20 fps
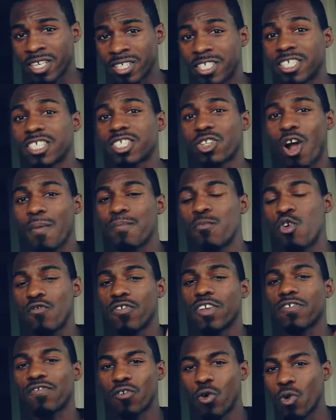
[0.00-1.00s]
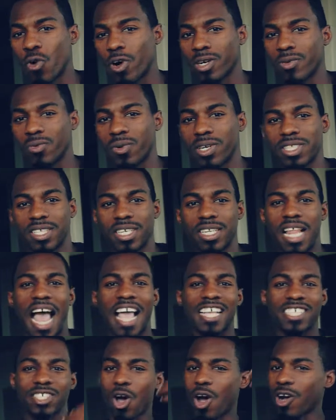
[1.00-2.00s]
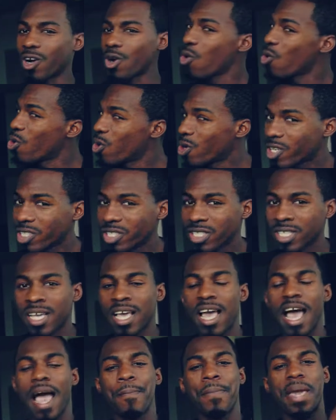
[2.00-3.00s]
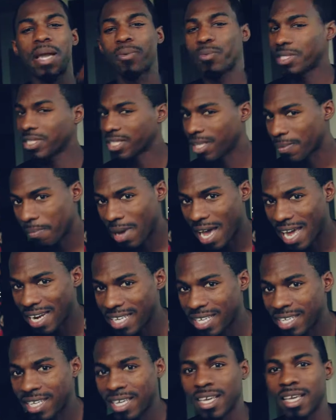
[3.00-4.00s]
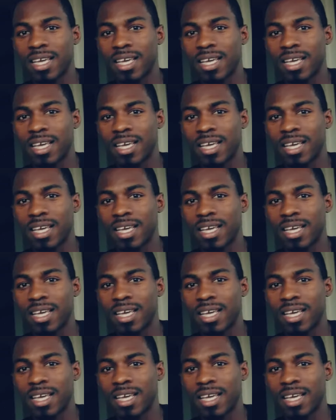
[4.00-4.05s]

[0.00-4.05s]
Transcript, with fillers: to start moving forward? Was it I saw a course, I met with somebody,